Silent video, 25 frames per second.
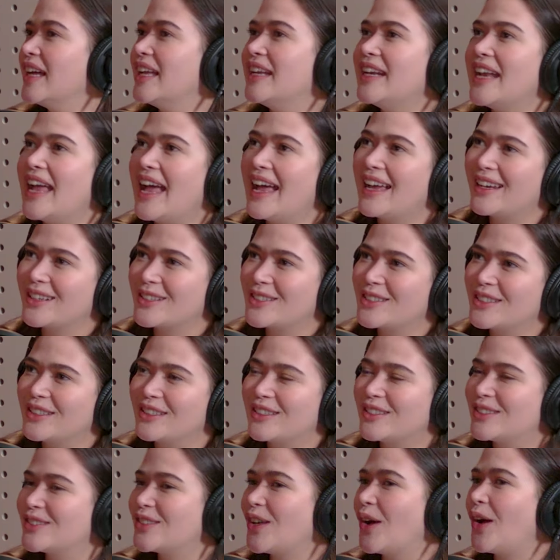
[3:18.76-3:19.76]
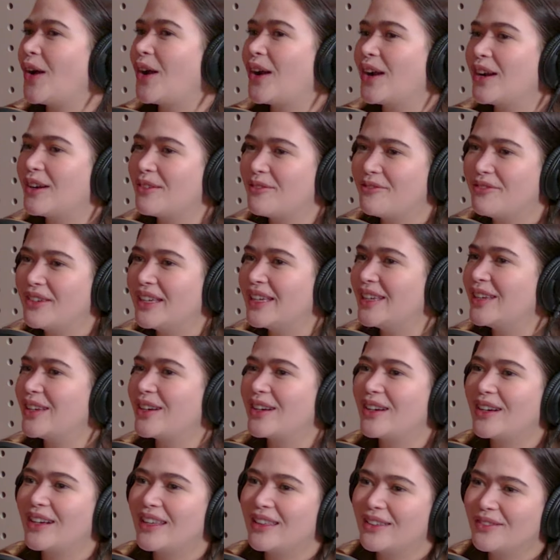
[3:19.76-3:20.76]
an action star
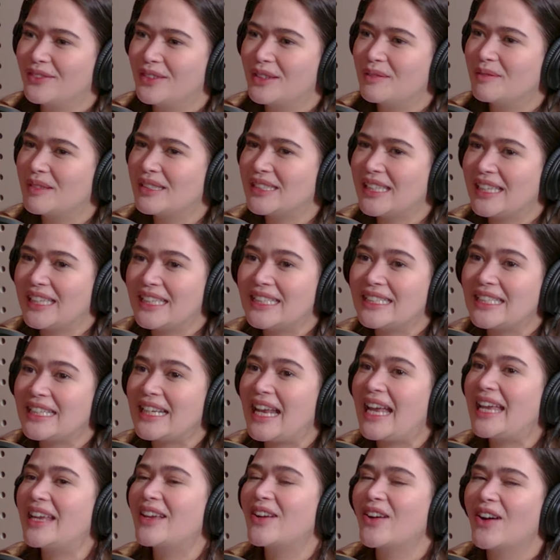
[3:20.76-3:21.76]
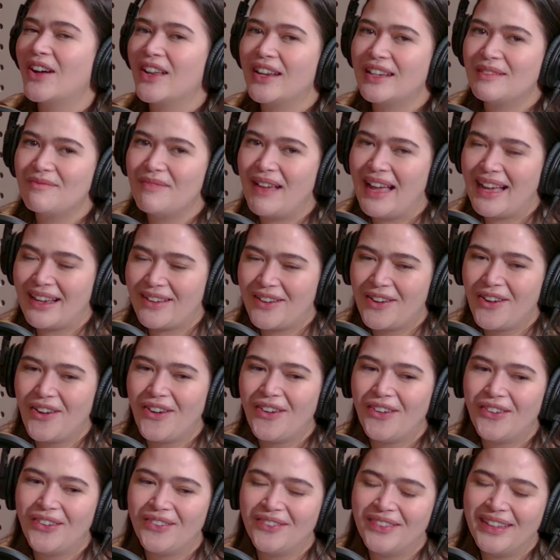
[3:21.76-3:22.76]
figure in the Philippines. Like, he's an icon back
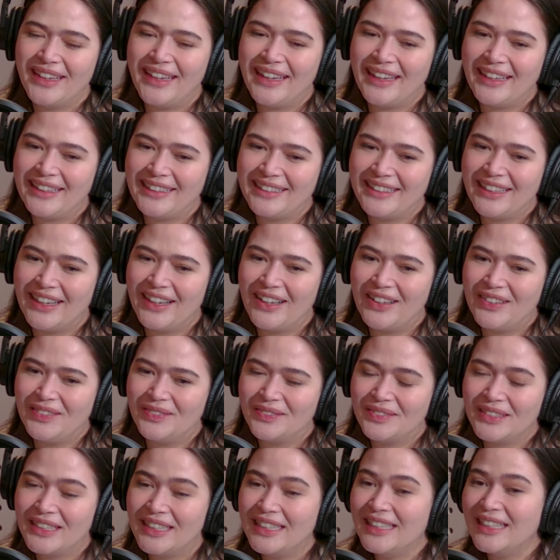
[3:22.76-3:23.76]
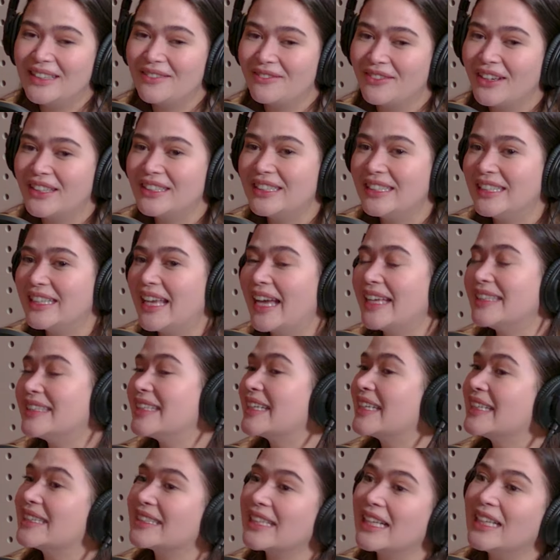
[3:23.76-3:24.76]
home. And funnily, I
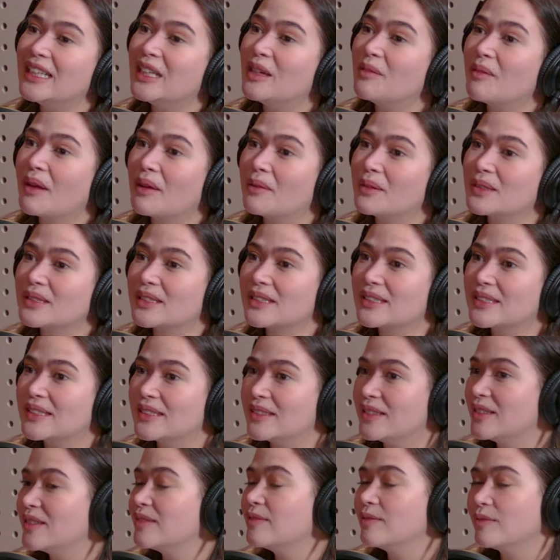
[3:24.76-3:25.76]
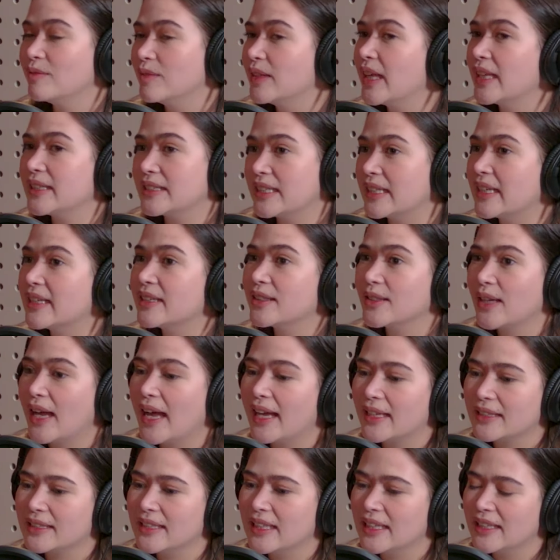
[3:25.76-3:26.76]
didn't tell him I was getting into
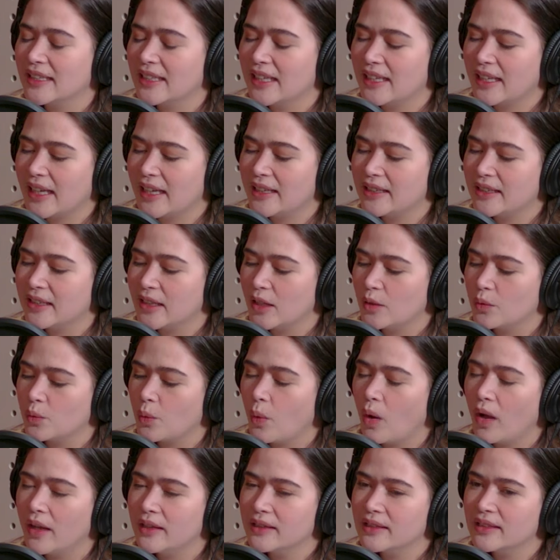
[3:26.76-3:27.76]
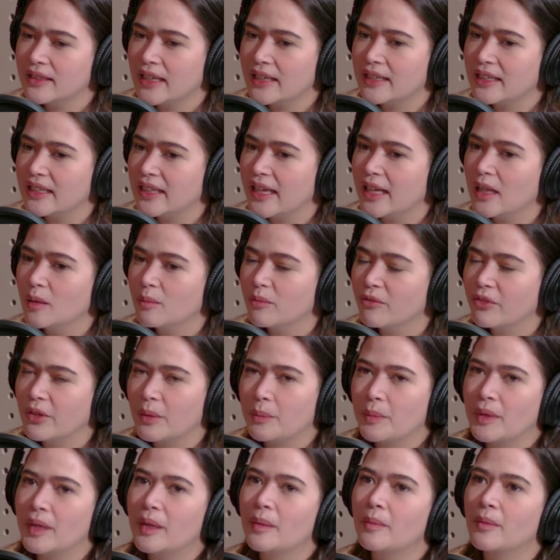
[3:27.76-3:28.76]
acting. Like, I didn't want any help
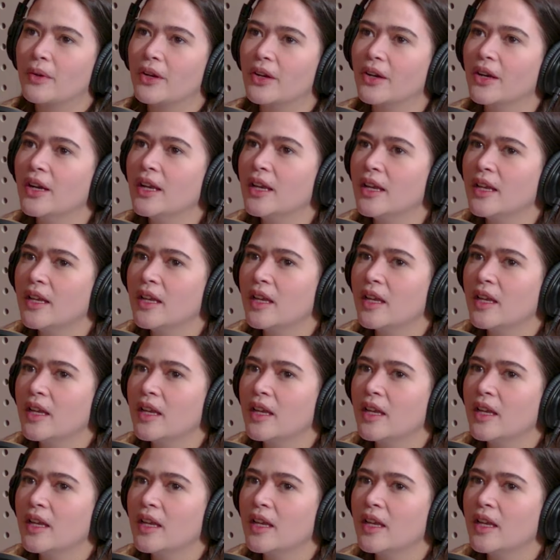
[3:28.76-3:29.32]
from him. Or,